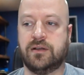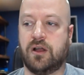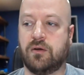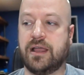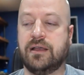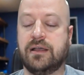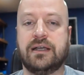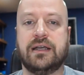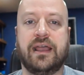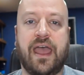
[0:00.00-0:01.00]
All right?
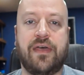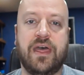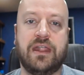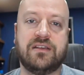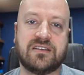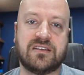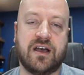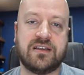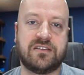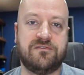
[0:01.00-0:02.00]
And then discuss the